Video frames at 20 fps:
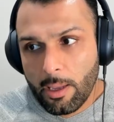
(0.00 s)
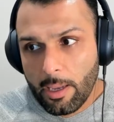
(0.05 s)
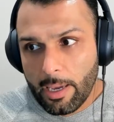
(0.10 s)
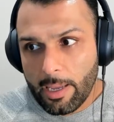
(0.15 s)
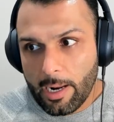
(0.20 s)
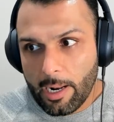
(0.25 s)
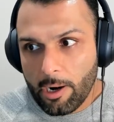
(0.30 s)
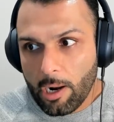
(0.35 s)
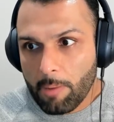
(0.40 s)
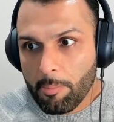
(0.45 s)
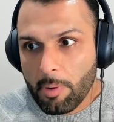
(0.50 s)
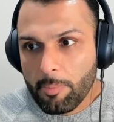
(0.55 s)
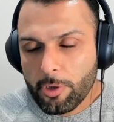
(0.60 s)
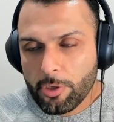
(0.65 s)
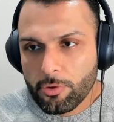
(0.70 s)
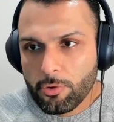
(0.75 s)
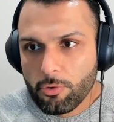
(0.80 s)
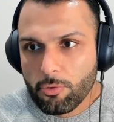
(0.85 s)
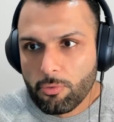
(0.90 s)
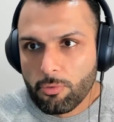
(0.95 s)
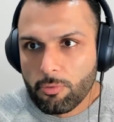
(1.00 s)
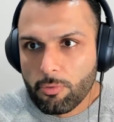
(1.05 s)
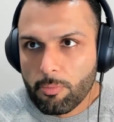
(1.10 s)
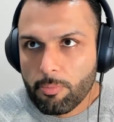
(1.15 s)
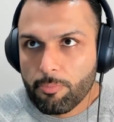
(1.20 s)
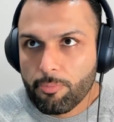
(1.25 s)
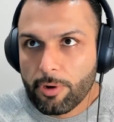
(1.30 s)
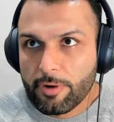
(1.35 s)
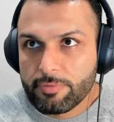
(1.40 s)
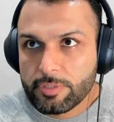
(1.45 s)
And I, I remember you
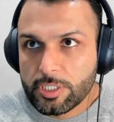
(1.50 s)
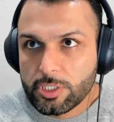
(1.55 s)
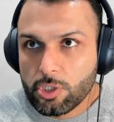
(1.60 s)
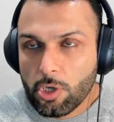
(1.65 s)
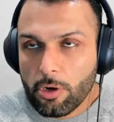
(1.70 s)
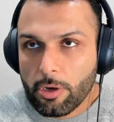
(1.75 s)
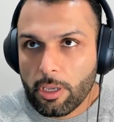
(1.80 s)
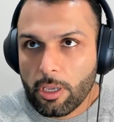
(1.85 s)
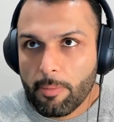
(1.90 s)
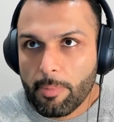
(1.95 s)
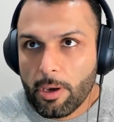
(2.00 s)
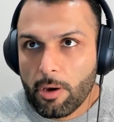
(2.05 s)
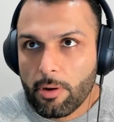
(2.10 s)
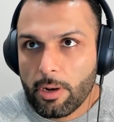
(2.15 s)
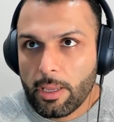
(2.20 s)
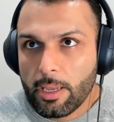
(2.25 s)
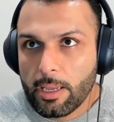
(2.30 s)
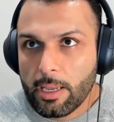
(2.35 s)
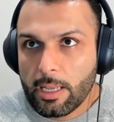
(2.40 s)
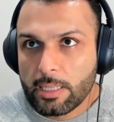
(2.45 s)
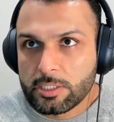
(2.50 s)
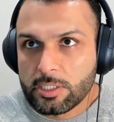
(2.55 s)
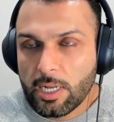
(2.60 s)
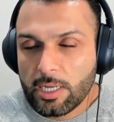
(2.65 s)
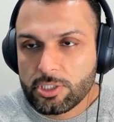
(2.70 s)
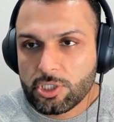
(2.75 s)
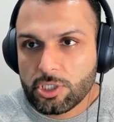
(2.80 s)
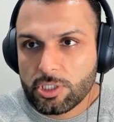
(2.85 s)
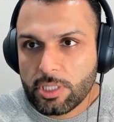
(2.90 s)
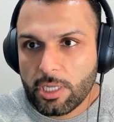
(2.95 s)
previously talking about it, it's
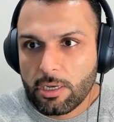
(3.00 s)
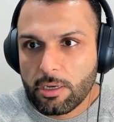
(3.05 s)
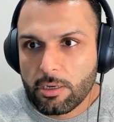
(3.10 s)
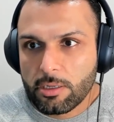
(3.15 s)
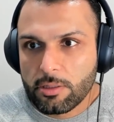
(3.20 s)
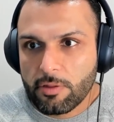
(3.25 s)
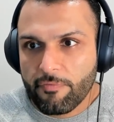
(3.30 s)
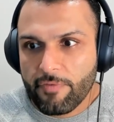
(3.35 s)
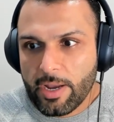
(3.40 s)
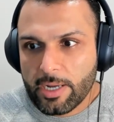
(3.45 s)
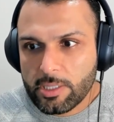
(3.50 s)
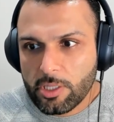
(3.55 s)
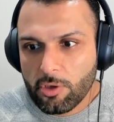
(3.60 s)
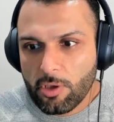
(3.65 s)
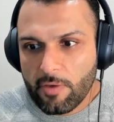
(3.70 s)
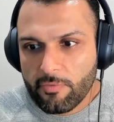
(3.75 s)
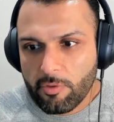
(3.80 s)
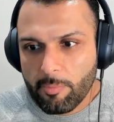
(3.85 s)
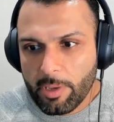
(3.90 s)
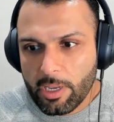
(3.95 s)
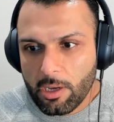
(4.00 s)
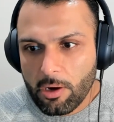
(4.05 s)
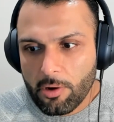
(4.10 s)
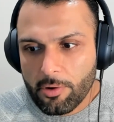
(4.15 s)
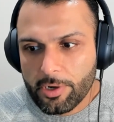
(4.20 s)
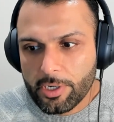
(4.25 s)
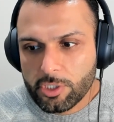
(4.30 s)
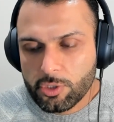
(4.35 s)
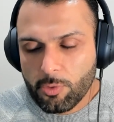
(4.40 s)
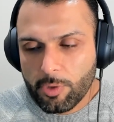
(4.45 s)
not just the, the fact that you have to make
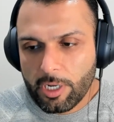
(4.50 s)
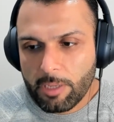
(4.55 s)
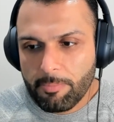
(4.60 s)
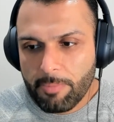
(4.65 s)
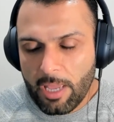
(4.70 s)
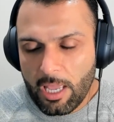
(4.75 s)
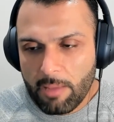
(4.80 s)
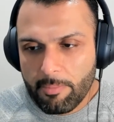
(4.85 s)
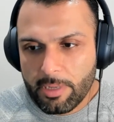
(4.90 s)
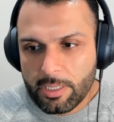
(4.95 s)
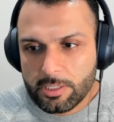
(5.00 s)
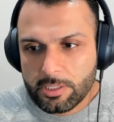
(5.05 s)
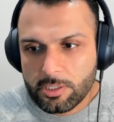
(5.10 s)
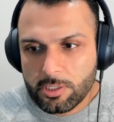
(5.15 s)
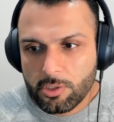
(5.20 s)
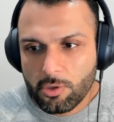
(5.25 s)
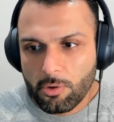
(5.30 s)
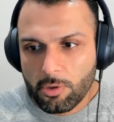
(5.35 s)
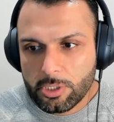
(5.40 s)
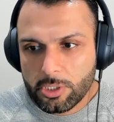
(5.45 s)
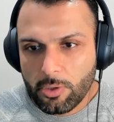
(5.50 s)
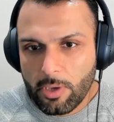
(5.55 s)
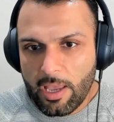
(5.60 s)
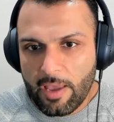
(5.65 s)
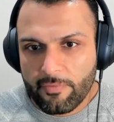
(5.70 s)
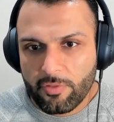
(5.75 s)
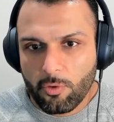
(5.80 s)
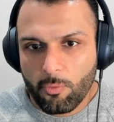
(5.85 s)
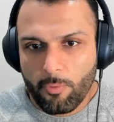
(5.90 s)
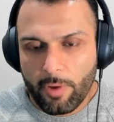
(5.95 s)
120 payments. You also
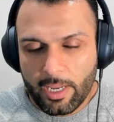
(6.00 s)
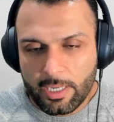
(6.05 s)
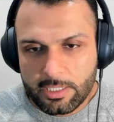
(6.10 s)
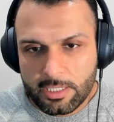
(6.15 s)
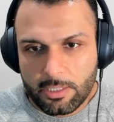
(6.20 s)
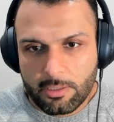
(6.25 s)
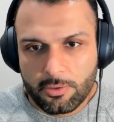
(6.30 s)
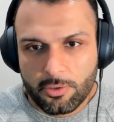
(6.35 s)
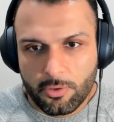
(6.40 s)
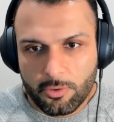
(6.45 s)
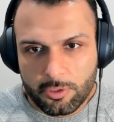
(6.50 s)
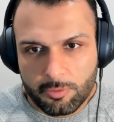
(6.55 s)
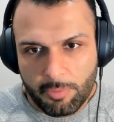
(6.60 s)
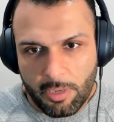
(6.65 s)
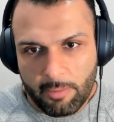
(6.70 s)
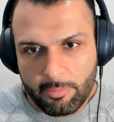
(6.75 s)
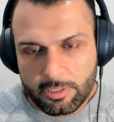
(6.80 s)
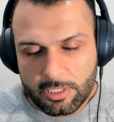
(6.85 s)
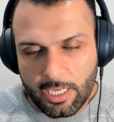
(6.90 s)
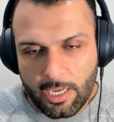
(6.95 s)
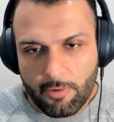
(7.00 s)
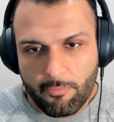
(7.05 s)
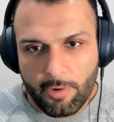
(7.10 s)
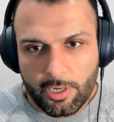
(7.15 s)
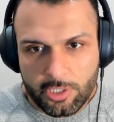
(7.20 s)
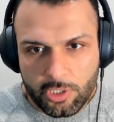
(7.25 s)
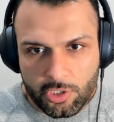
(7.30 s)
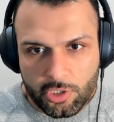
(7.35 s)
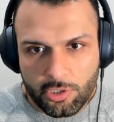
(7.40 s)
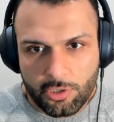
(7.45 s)
have to wait till those payments get
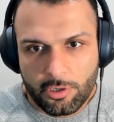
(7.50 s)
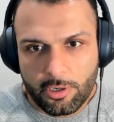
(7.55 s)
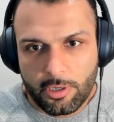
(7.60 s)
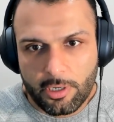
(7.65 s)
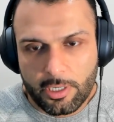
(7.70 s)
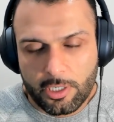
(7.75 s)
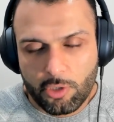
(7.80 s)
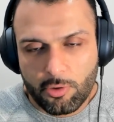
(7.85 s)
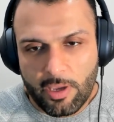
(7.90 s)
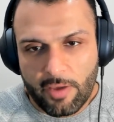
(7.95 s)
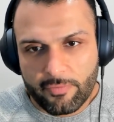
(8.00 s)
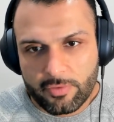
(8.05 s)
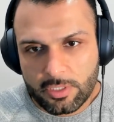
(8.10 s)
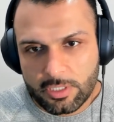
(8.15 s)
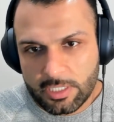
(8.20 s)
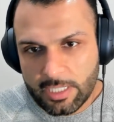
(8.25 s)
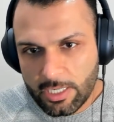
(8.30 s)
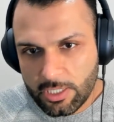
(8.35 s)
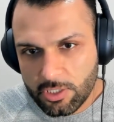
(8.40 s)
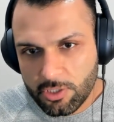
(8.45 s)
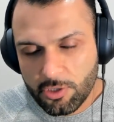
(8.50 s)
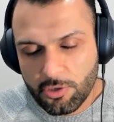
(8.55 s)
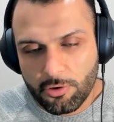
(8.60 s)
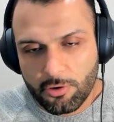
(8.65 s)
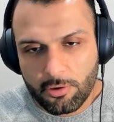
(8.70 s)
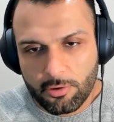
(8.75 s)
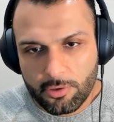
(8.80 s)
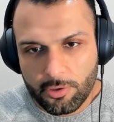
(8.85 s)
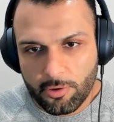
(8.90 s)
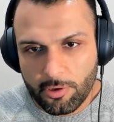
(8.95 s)
registered, and you have to stick to
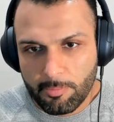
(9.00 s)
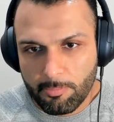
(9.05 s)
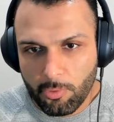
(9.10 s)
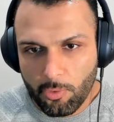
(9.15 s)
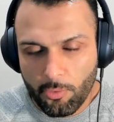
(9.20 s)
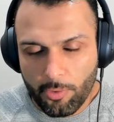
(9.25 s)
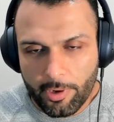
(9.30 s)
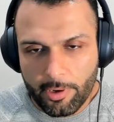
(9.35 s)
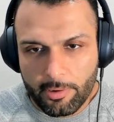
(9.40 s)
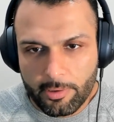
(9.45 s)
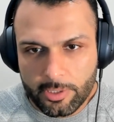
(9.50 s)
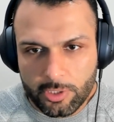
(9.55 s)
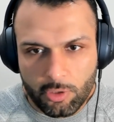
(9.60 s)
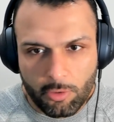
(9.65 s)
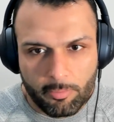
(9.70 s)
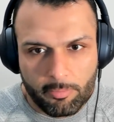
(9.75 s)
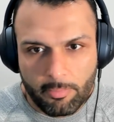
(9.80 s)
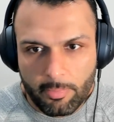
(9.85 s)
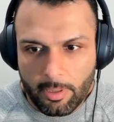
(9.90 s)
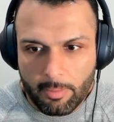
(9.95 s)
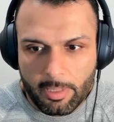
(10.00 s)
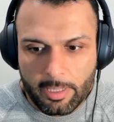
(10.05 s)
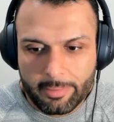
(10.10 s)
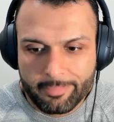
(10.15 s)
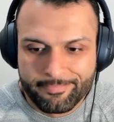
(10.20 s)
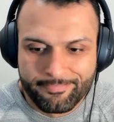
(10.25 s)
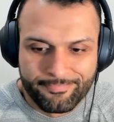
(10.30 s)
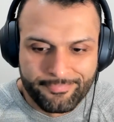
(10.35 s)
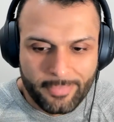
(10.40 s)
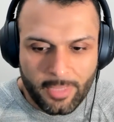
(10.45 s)
your your employer. So I mean,
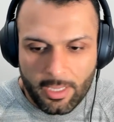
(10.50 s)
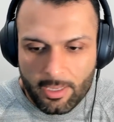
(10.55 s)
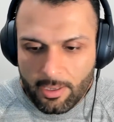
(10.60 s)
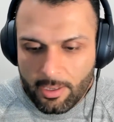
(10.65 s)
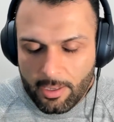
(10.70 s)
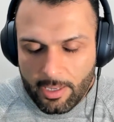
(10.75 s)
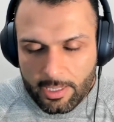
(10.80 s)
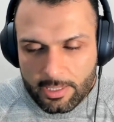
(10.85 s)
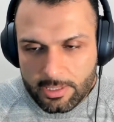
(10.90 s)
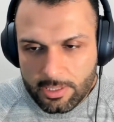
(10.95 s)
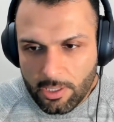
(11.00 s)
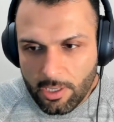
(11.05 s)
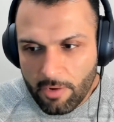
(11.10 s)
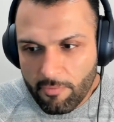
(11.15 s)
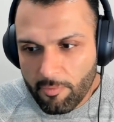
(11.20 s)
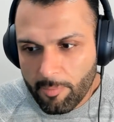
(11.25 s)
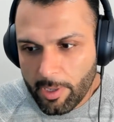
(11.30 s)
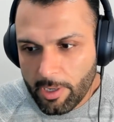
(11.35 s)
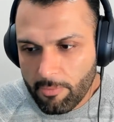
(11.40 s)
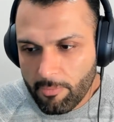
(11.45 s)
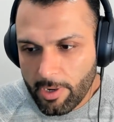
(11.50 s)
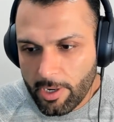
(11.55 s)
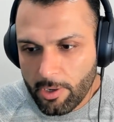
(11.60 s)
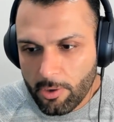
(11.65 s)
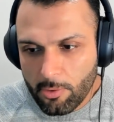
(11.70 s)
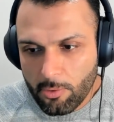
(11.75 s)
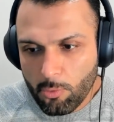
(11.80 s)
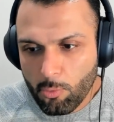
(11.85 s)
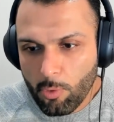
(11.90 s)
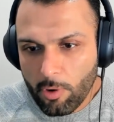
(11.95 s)
it's the government, right,
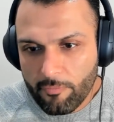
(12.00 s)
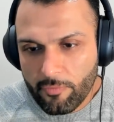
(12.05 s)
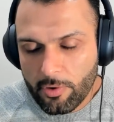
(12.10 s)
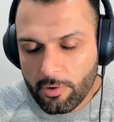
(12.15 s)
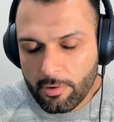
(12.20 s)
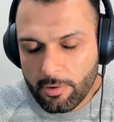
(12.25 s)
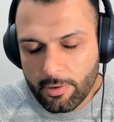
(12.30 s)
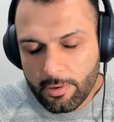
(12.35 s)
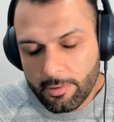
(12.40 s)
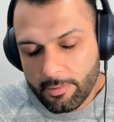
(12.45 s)
or whoever